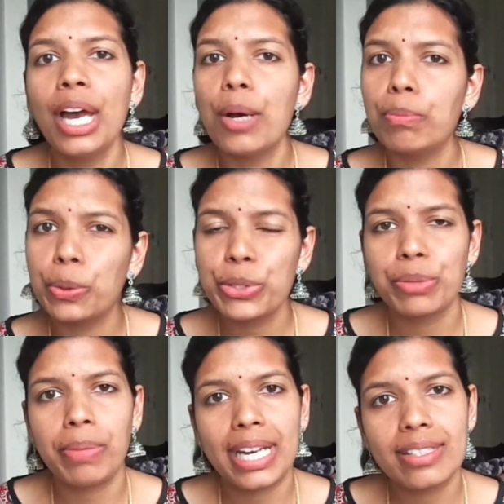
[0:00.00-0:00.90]
Most
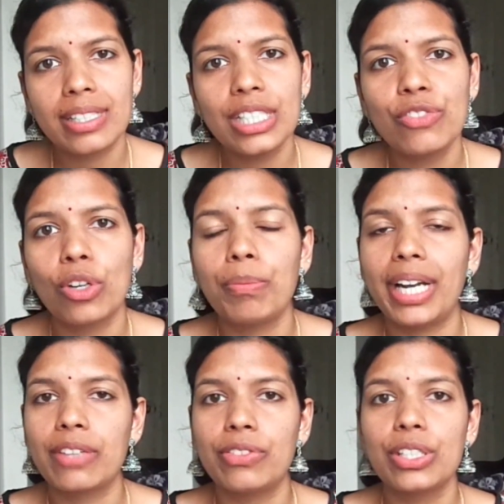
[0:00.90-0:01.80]
places for
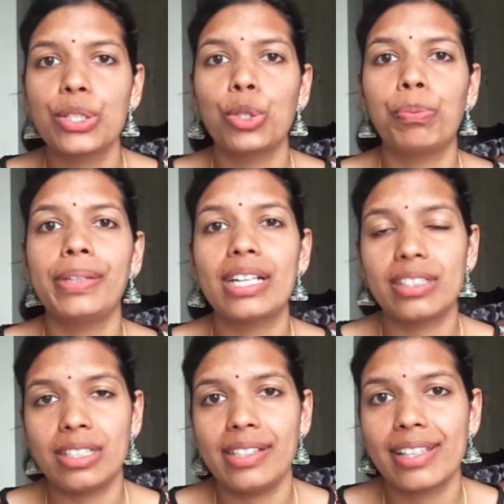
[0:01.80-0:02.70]
breakfast open as
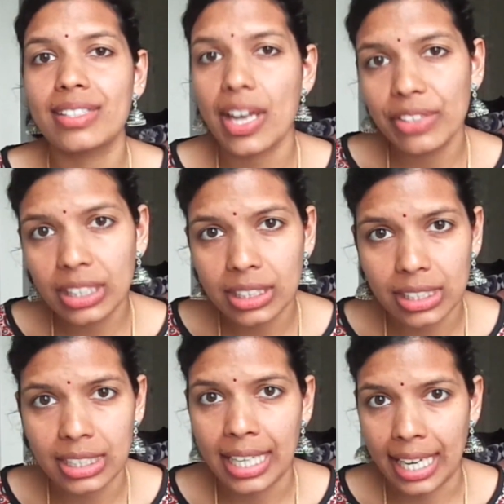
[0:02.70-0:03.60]
early as 7:30
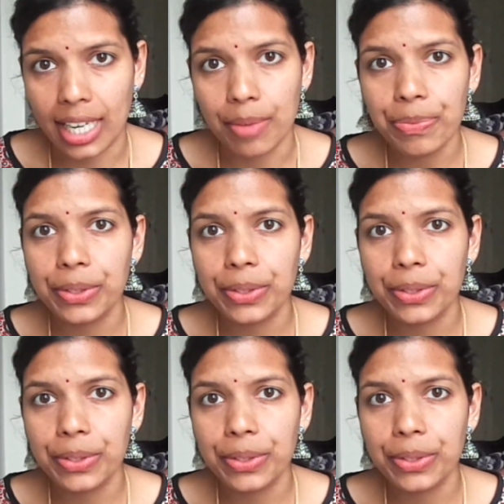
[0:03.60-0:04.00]
a.m.